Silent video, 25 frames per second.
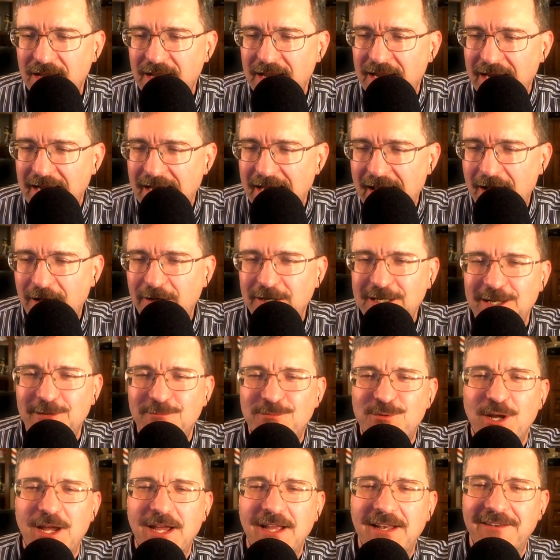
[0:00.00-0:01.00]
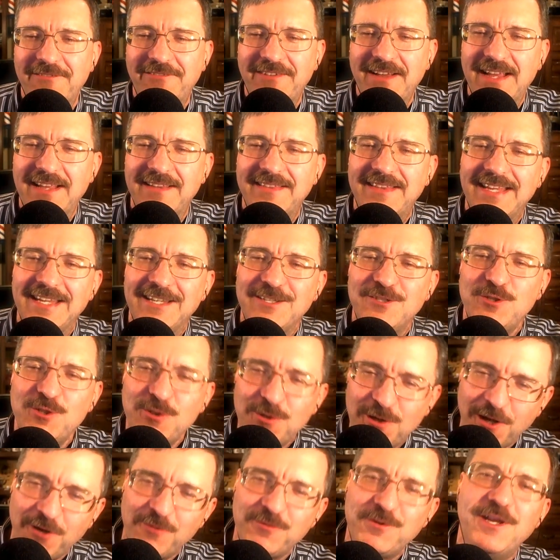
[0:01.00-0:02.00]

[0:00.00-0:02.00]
and I'll keep trying to find things you don't